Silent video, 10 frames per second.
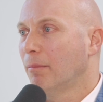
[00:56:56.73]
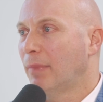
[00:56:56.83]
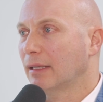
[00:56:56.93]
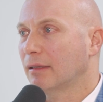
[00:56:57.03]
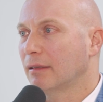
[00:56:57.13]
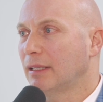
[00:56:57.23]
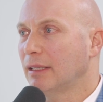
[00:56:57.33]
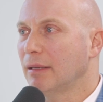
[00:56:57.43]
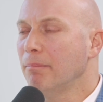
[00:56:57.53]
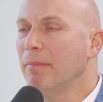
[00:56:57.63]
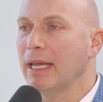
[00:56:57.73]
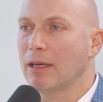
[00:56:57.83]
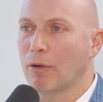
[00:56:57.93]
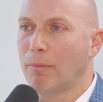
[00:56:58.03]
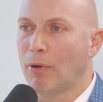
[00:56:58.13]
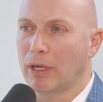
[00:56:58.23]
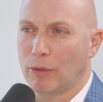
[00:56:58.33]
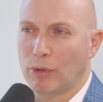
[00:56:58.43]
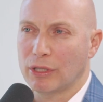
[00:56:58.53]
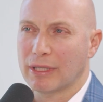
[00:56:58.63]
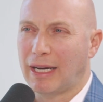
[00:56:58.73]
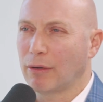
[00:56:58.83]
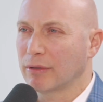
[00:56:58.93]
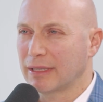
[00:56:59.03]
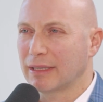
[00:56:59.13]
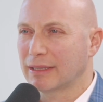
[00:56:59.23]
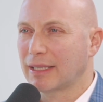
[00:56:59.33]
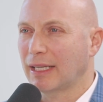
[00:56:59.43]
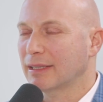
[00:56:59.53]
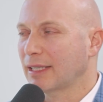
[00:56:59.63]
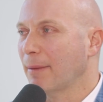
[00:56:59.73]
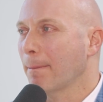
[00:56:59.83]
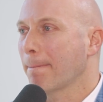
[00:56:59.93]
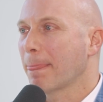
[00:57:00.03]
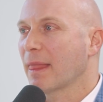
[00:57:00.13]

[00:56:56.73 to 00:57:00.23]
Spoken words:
But the main component, which is housing, stay the same.